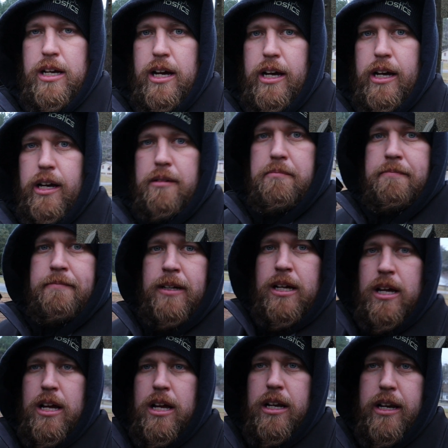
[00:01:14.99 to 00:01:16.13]
Um,
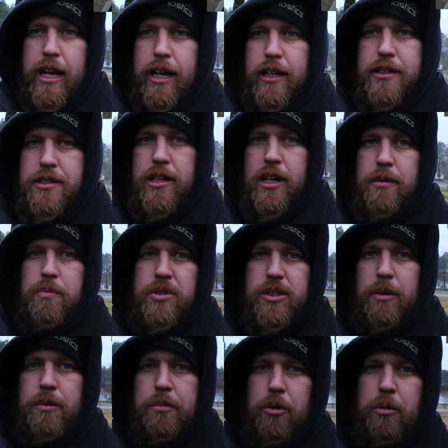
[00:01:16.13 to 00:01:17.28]
next step is
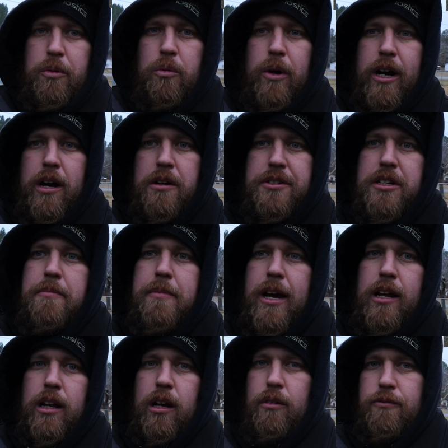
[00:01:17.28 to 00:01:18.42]
I'm going to pull up the wiring
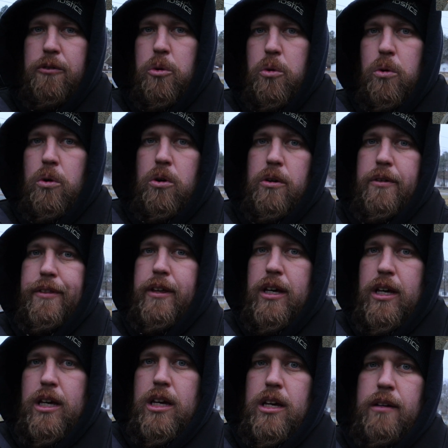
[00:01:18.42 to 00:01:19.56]
schematic for
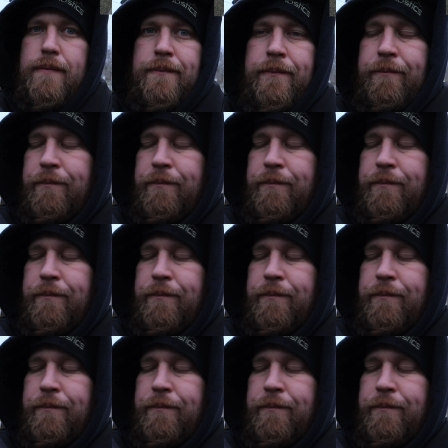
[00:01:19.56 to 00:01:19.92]
the